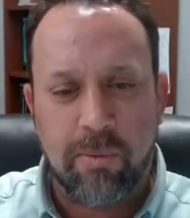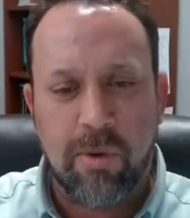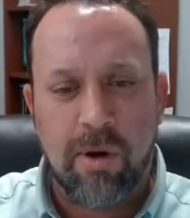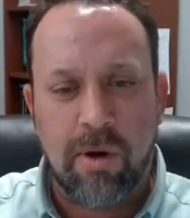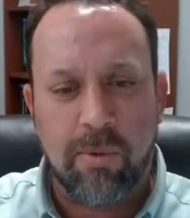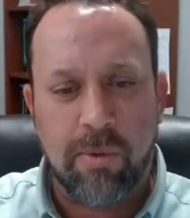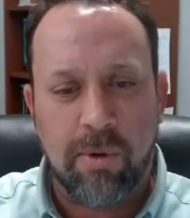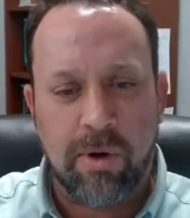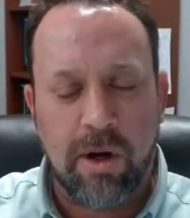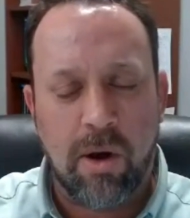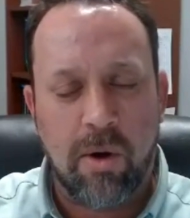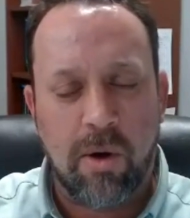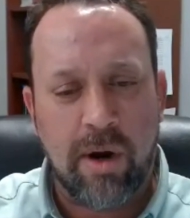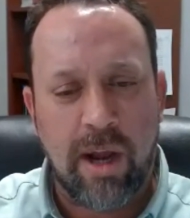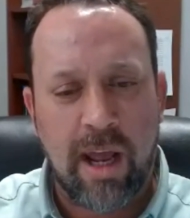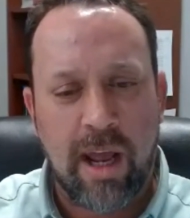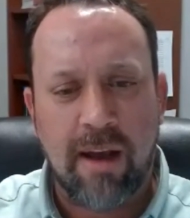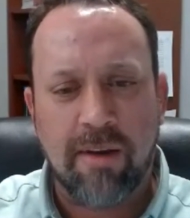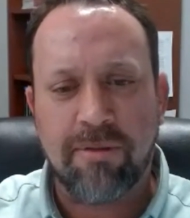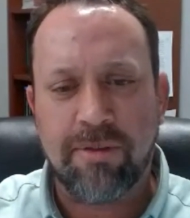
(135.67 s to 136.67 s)
what we're going
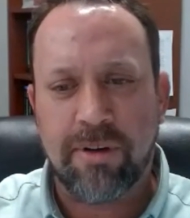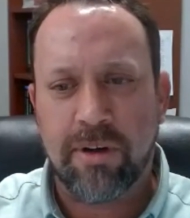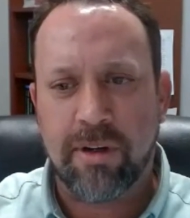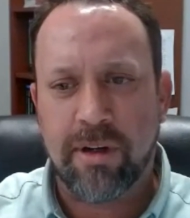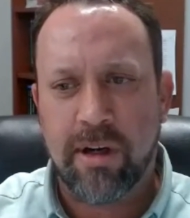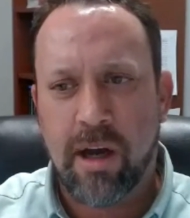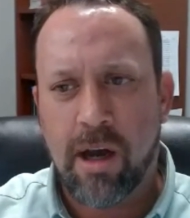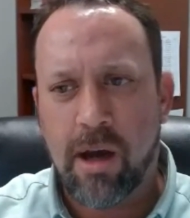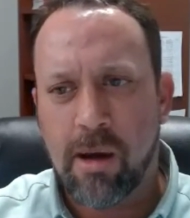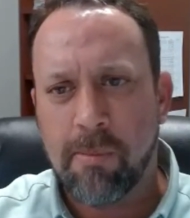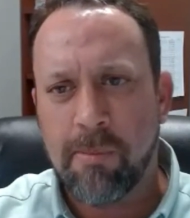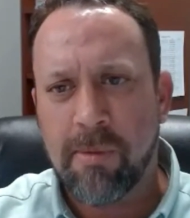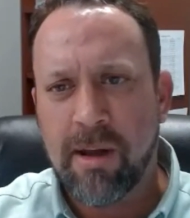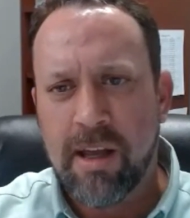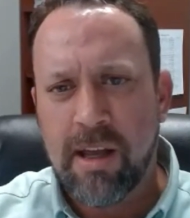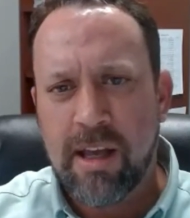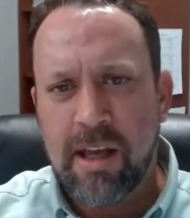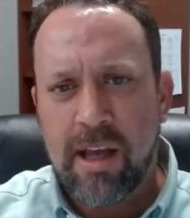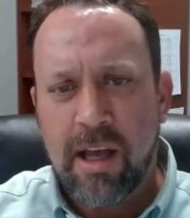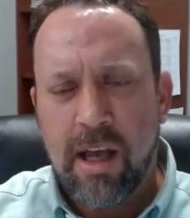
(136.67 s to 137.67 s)
after.
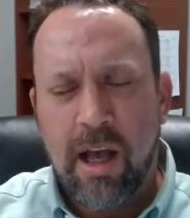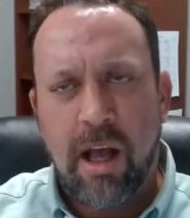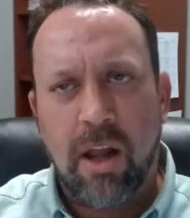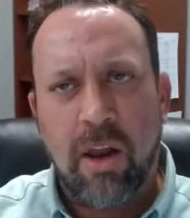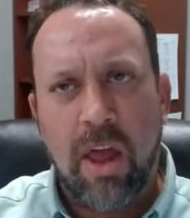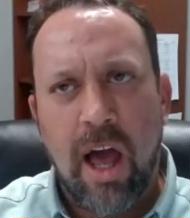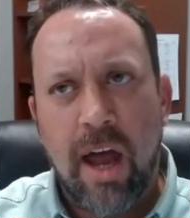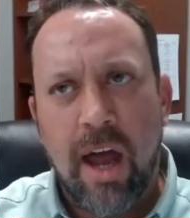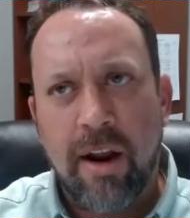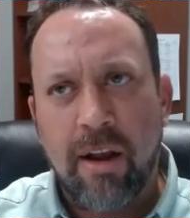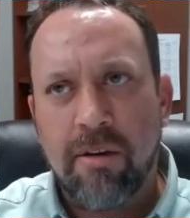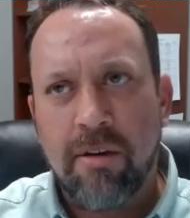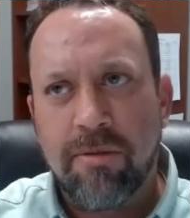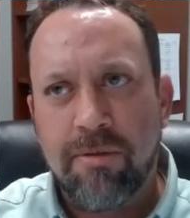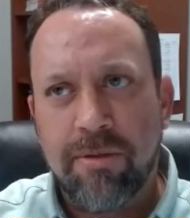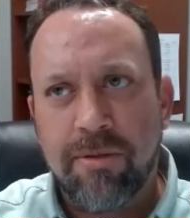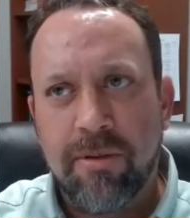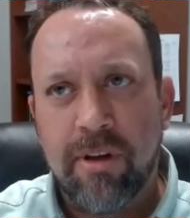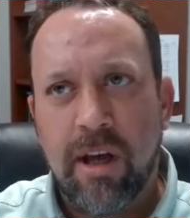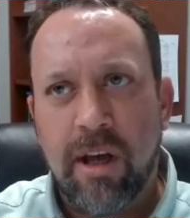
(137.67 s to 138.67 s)
A lot
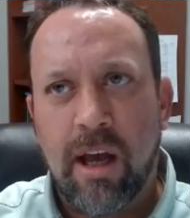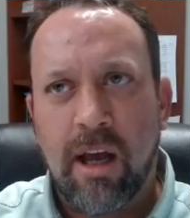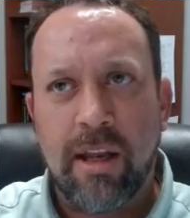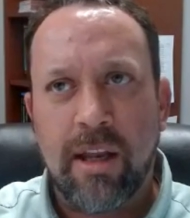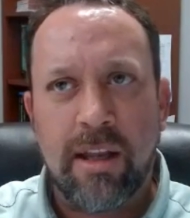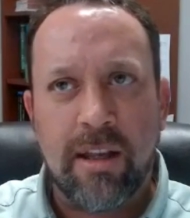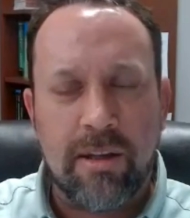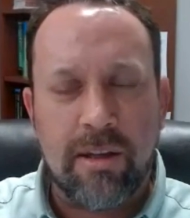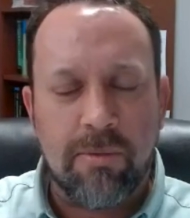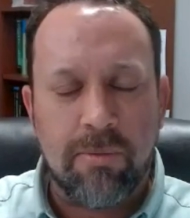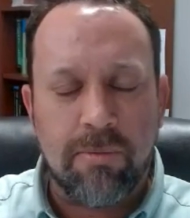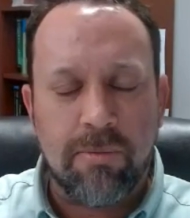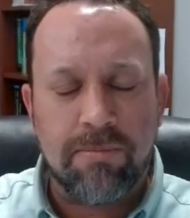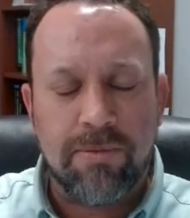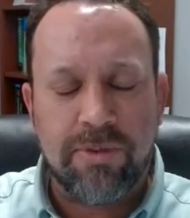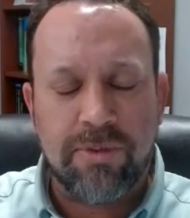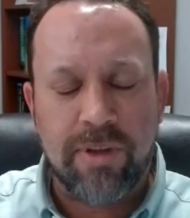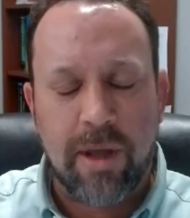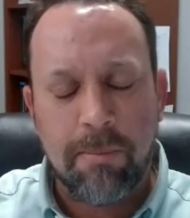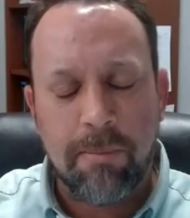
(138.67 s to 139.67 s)
of
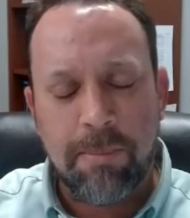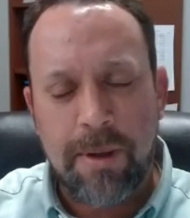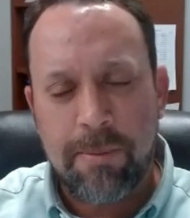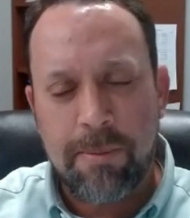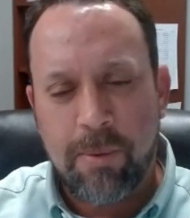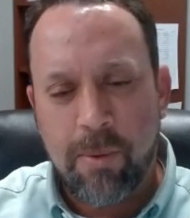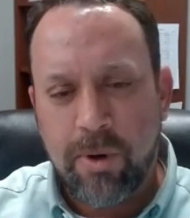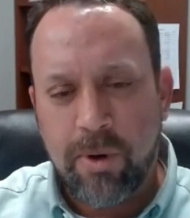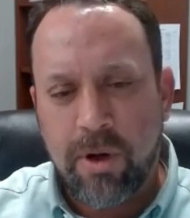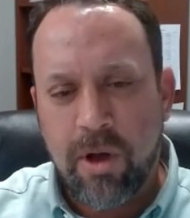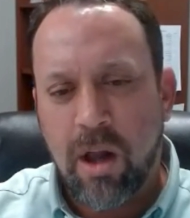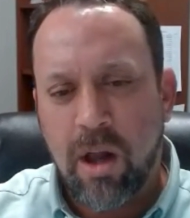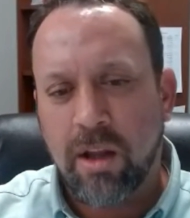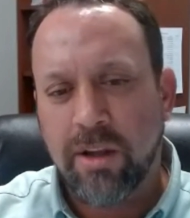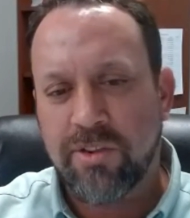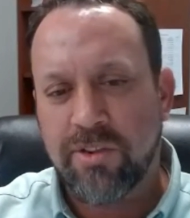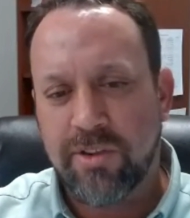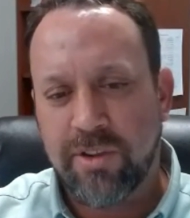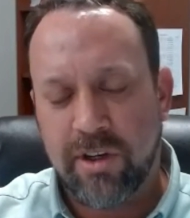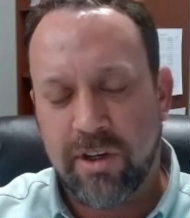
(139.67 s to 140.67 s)
some people would call
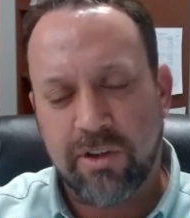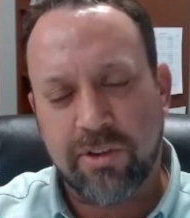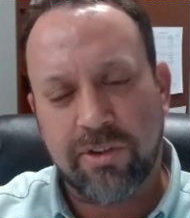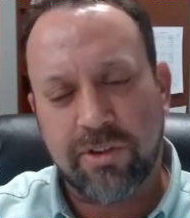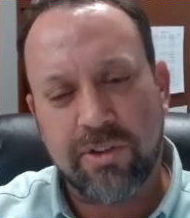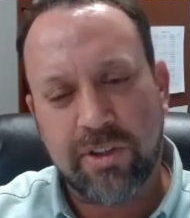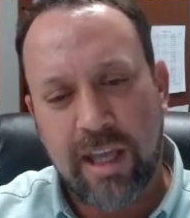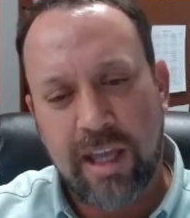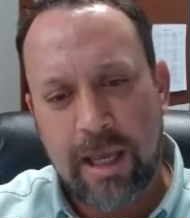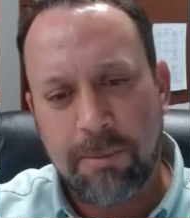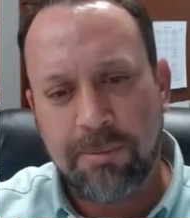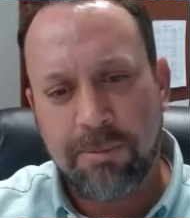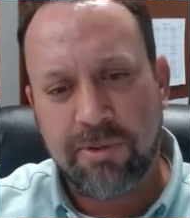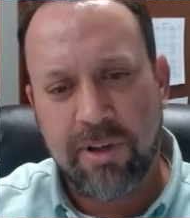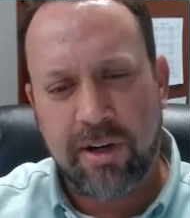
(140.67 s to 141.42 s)
it xeriscapes.